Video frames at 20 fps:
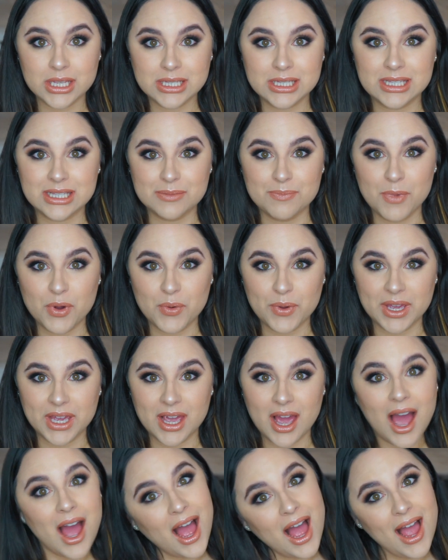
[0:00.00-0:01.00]

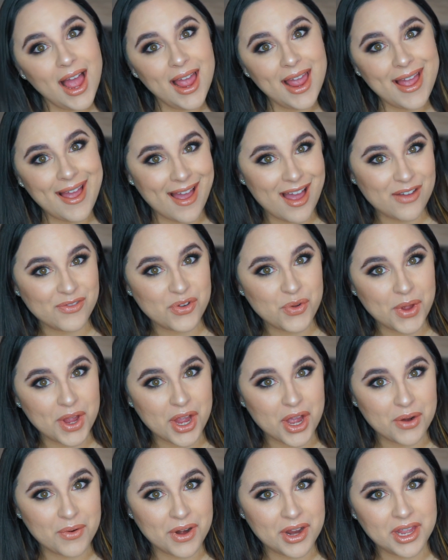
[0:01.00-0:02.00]
smoky eye I have
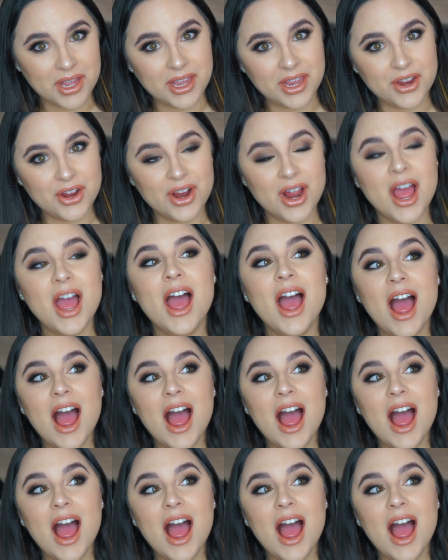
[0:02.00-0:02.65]
going on right here.